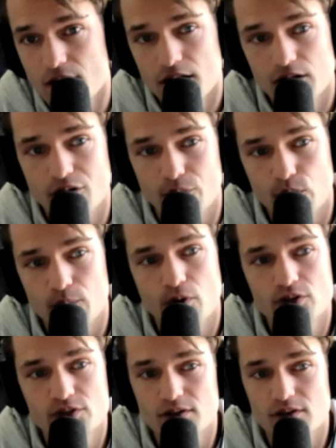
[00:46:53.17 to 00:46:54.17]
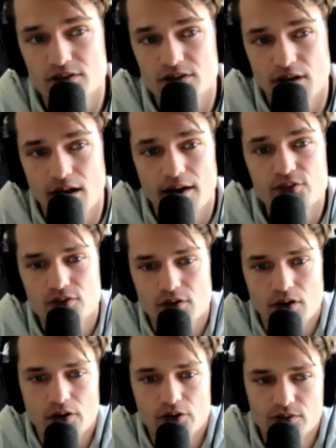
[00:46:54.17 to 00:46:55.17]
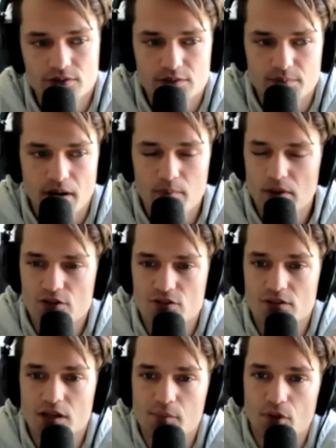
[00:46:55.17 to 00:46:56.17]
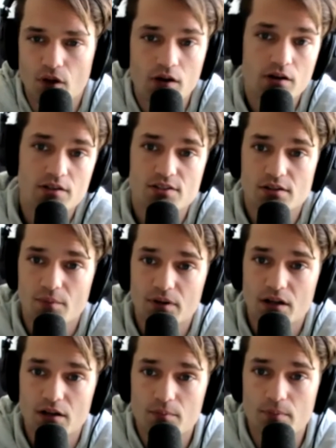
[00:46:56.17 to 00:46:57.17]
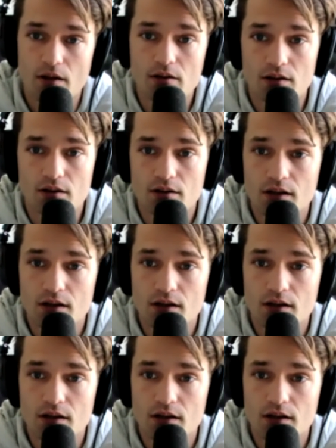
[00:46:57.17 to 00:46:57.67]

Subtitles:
you know, I think most of these slots are used by major label artists and I'm an independent,